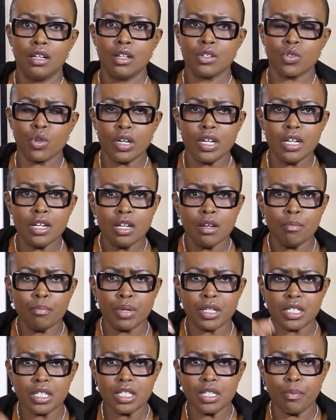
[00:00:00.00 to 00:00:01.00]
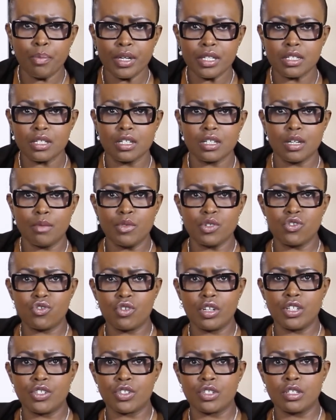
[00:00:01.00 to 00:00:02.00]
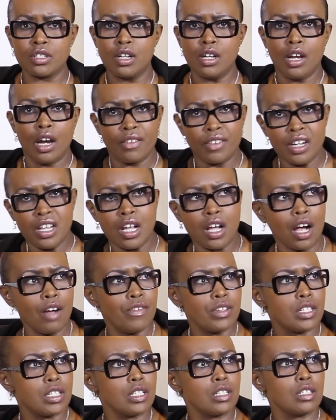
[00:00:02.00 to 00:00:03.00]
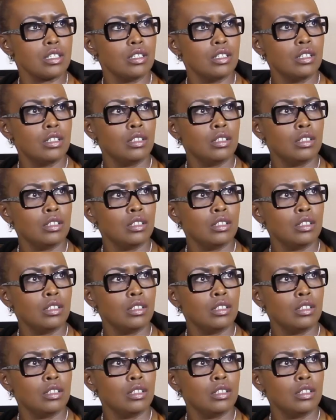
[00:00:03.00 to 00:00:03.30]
So he participates in a demonstration and then he covers it.